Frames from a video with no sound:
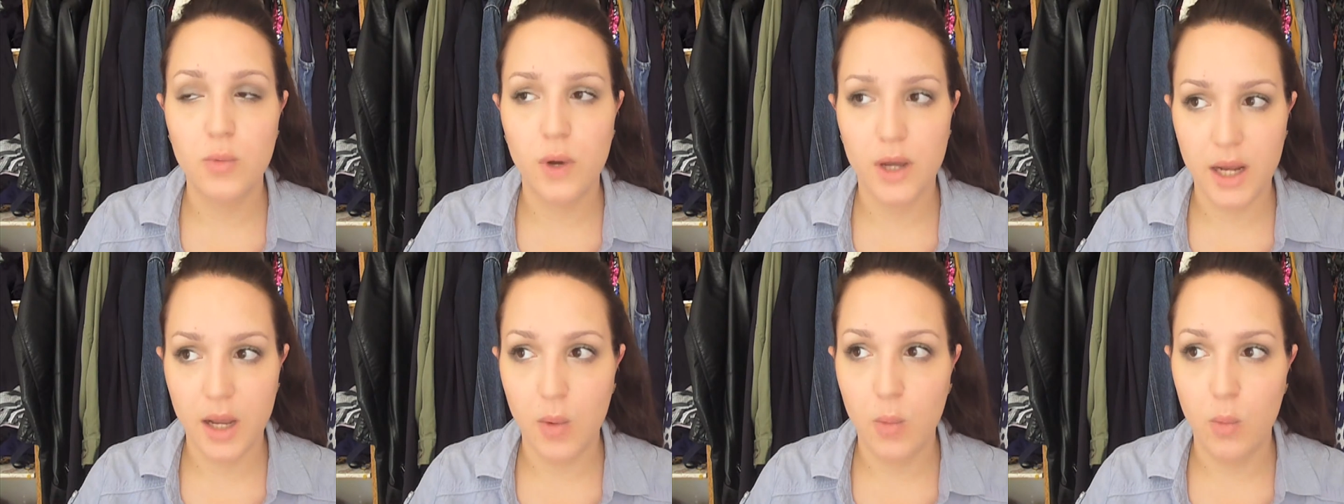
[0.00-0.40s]

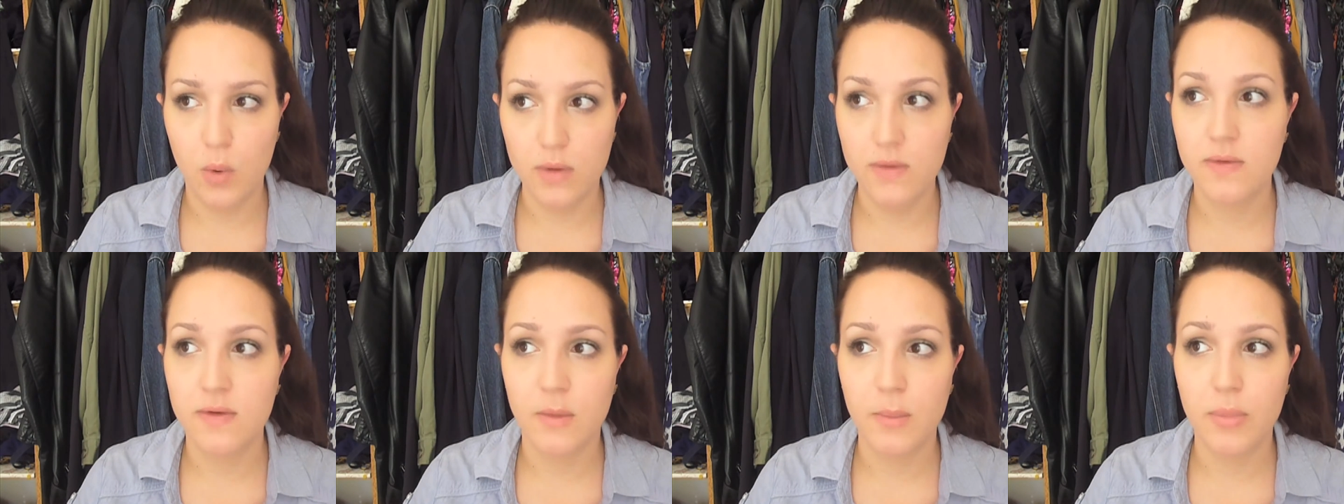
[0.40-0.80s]
When I
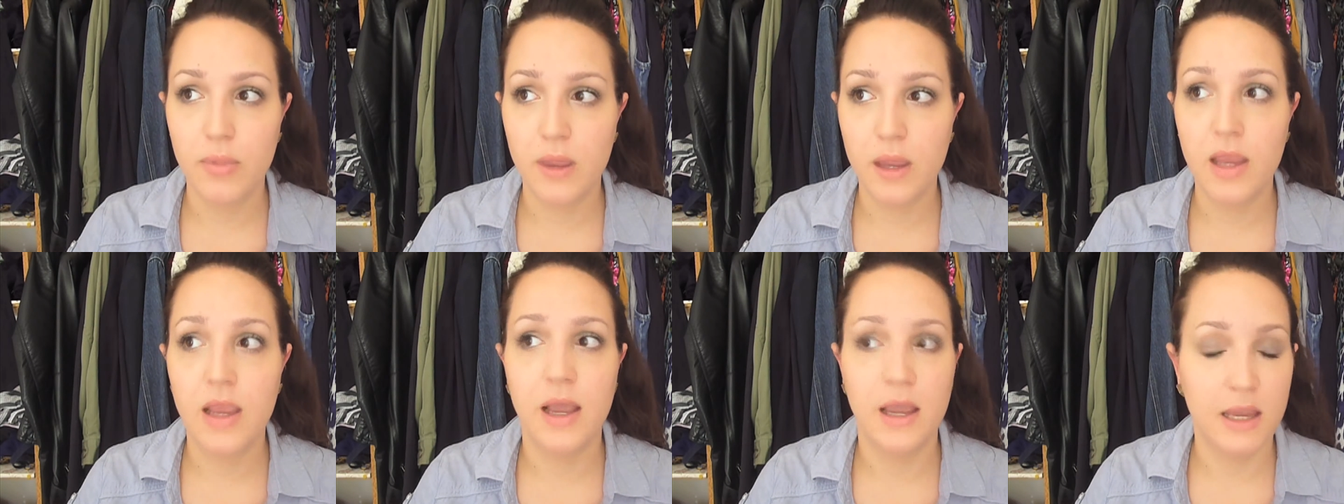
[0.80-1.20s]
want
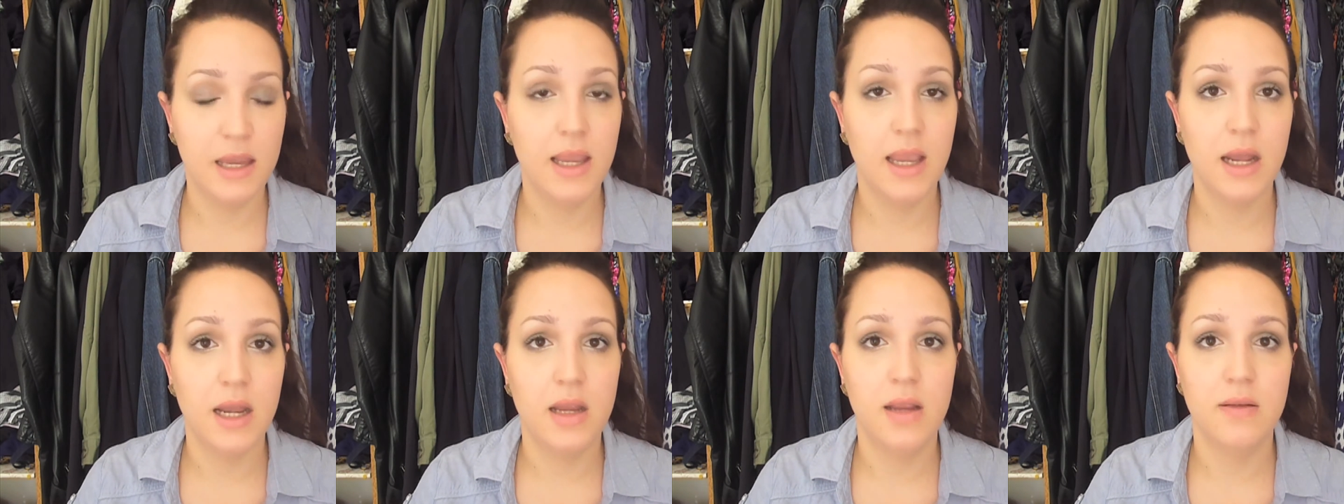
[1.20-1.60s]
something, I
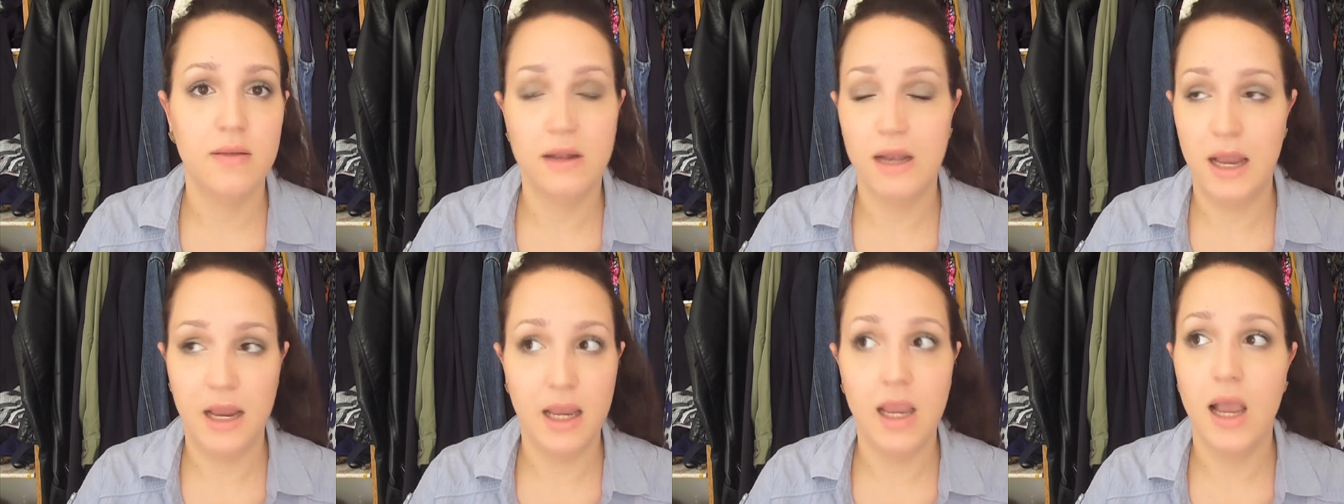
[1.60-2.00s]
get
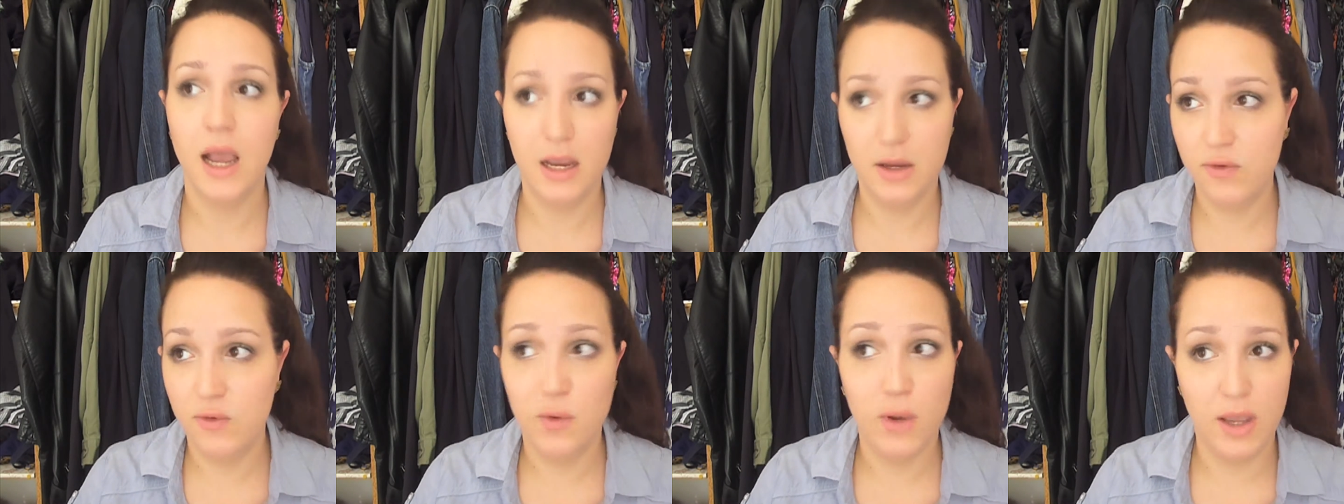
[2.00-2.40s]
it. Like,
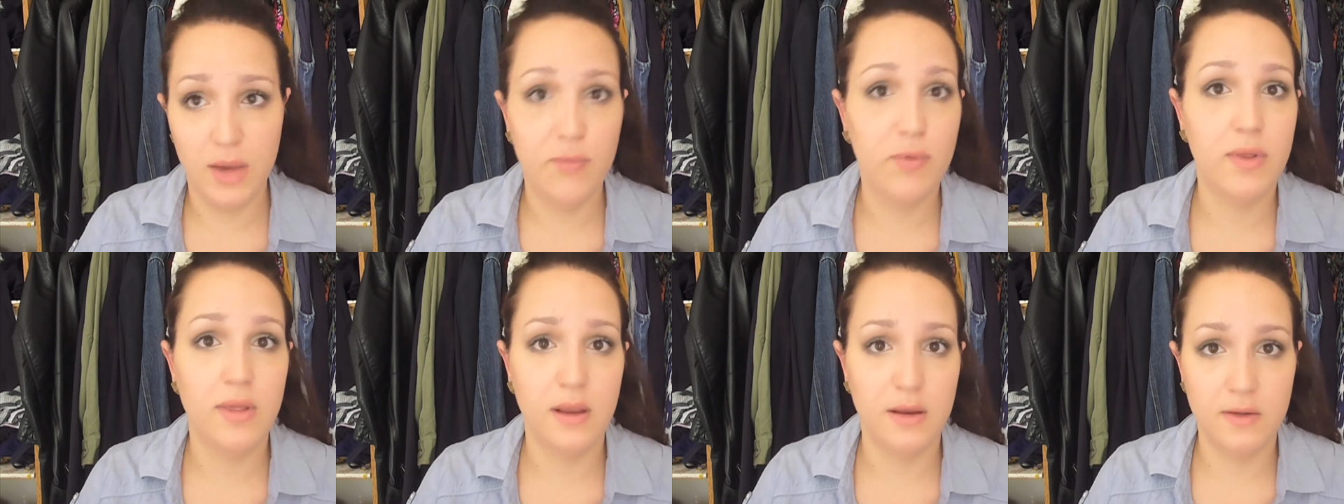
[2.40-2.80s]
I do
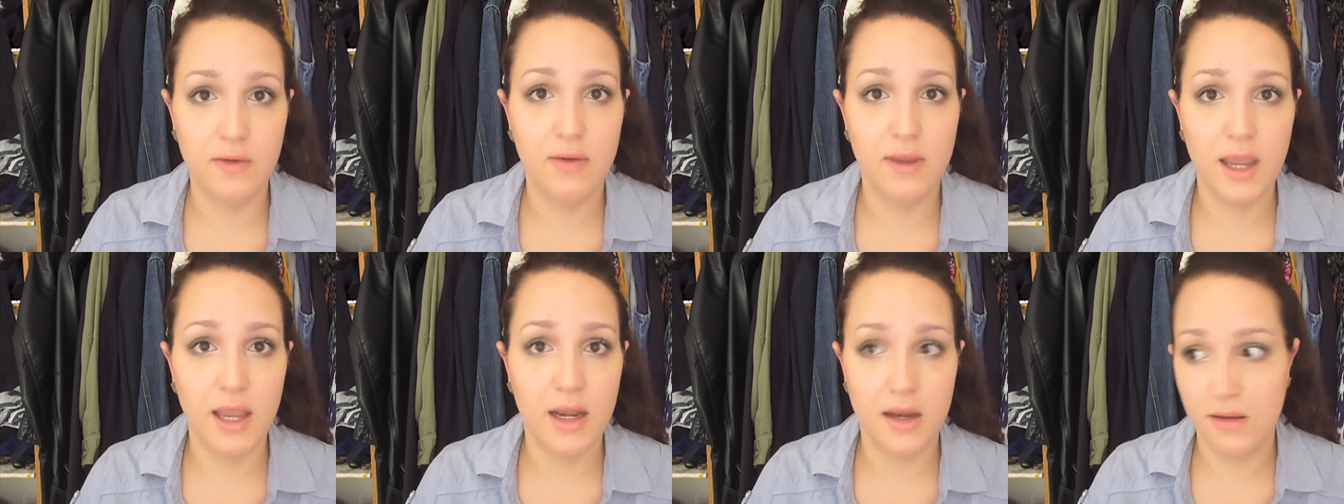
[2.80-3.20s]
everything
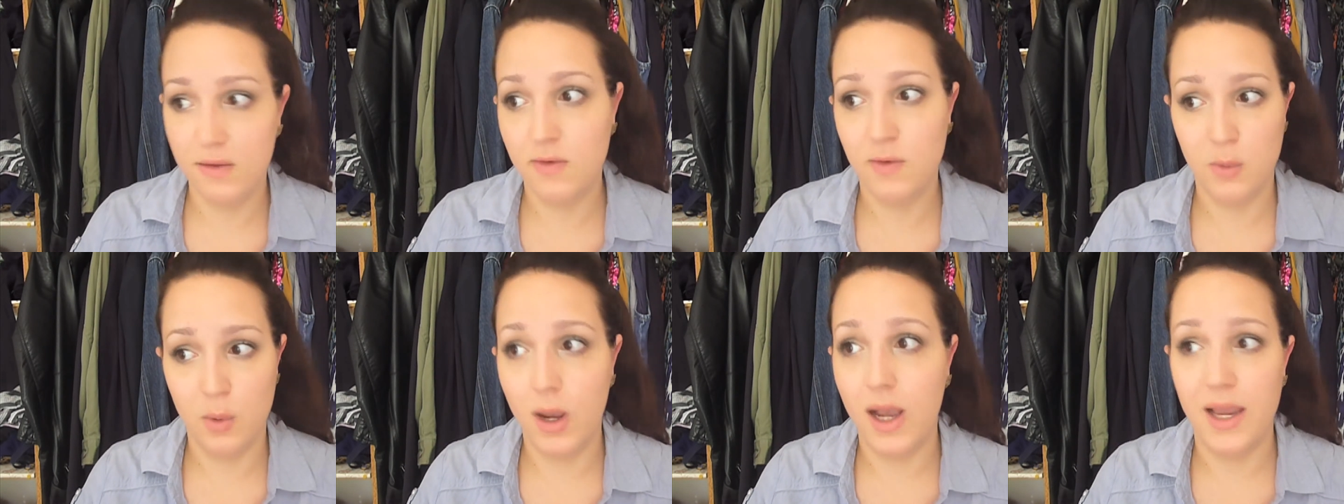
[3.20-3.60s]
to get
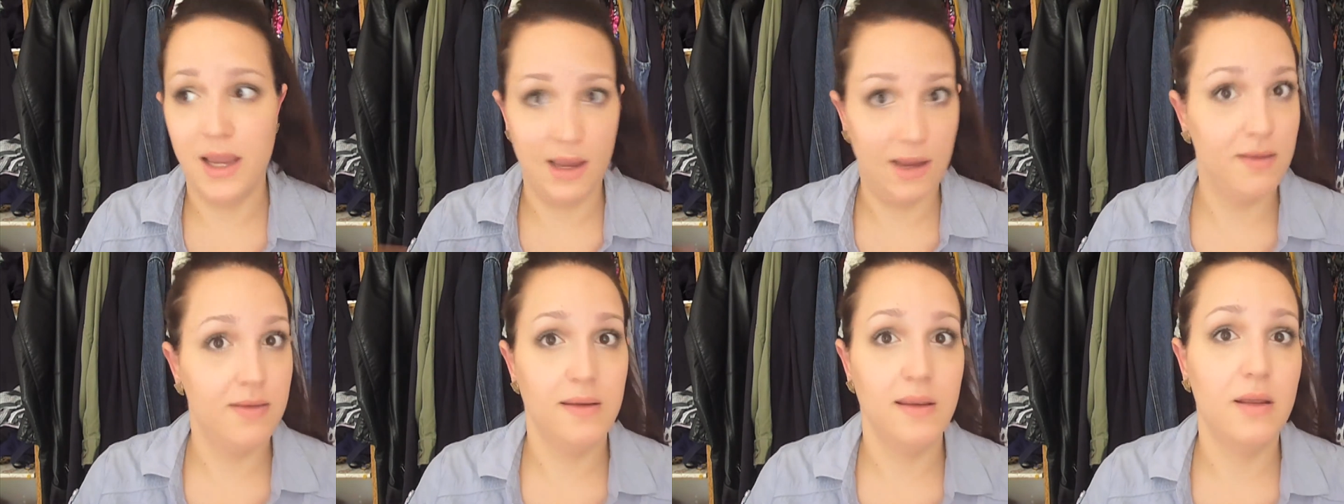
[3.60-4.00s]
it, so I
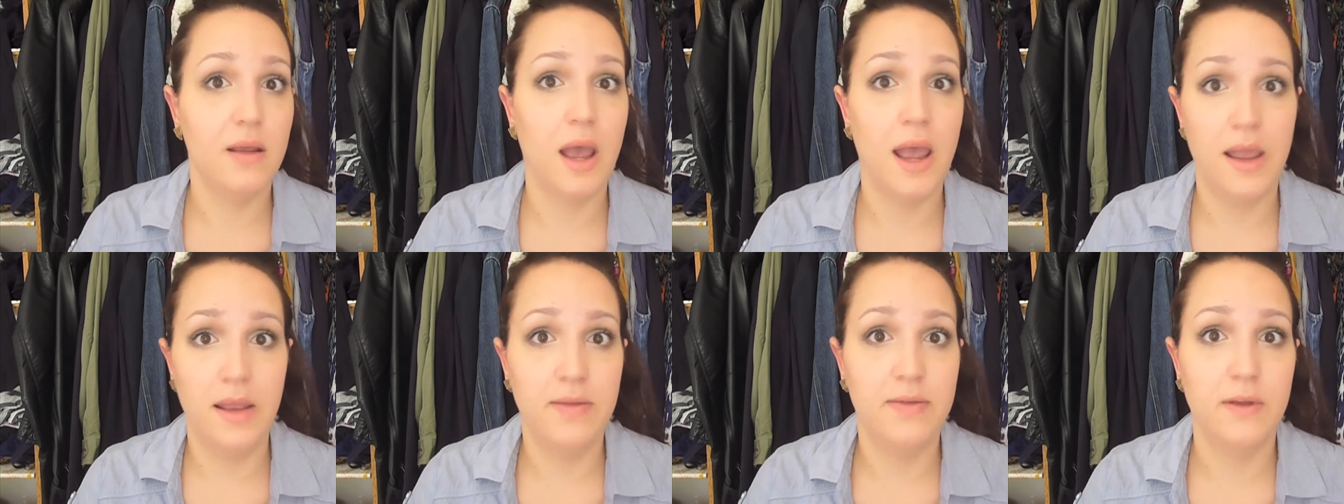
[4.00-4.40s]

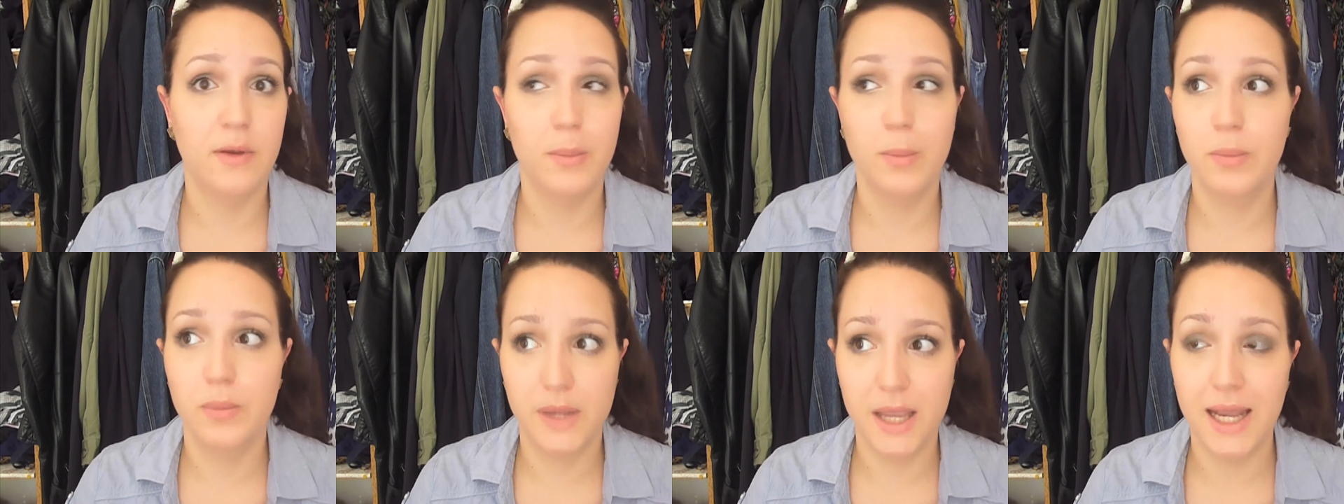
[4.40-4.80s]
end
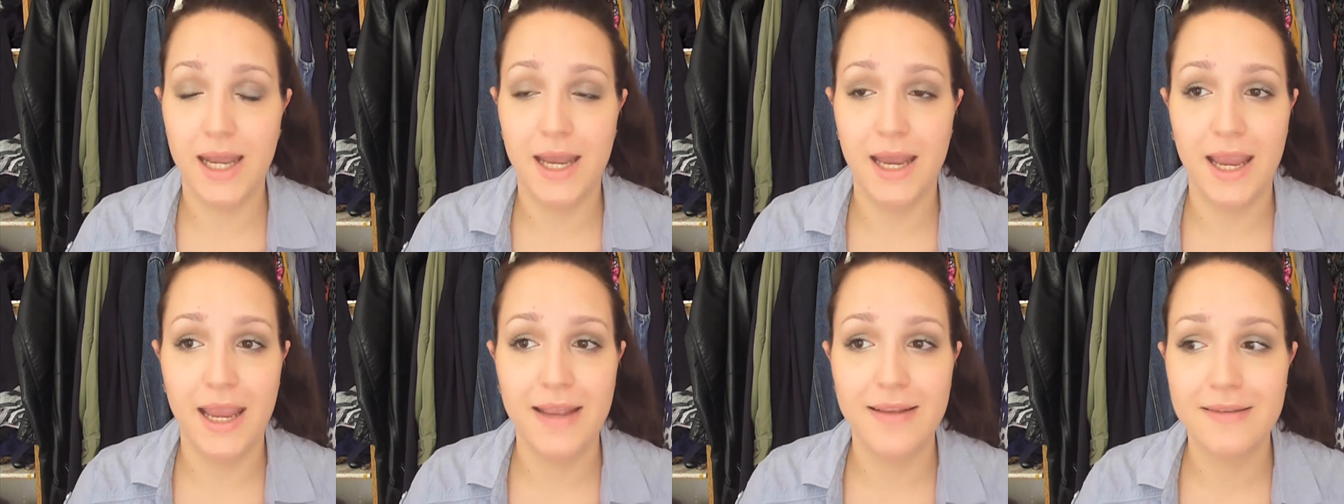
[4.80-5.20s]
up
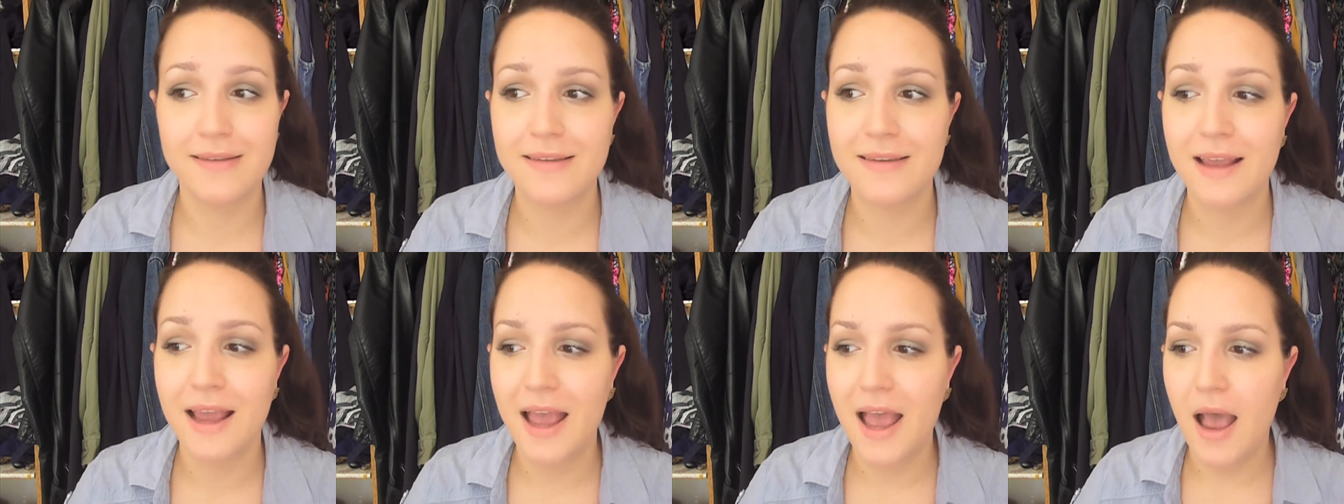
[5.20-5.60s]
getting
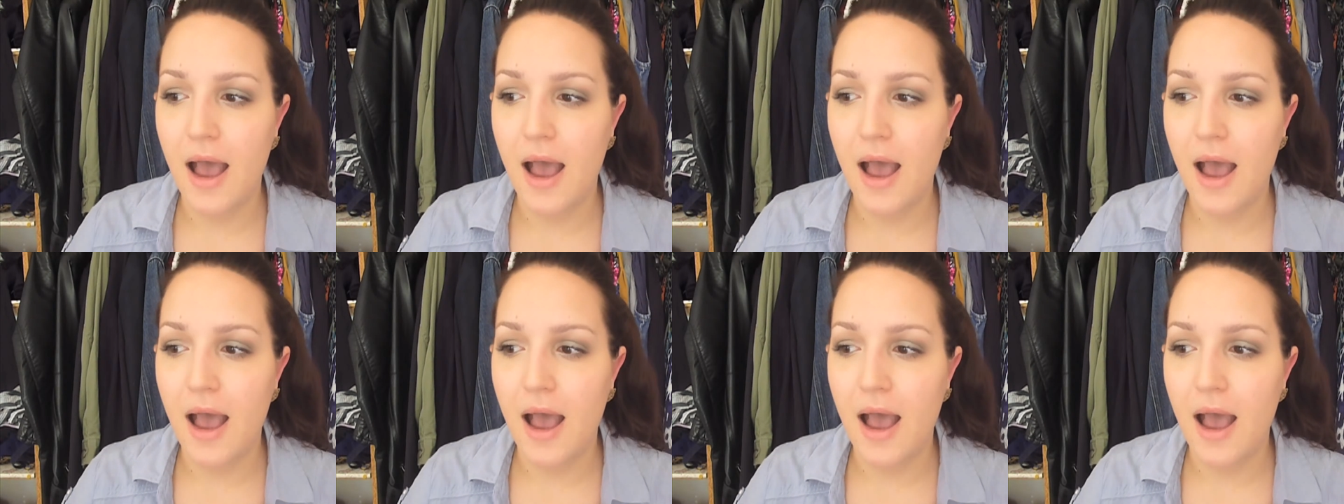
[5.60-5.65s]
it.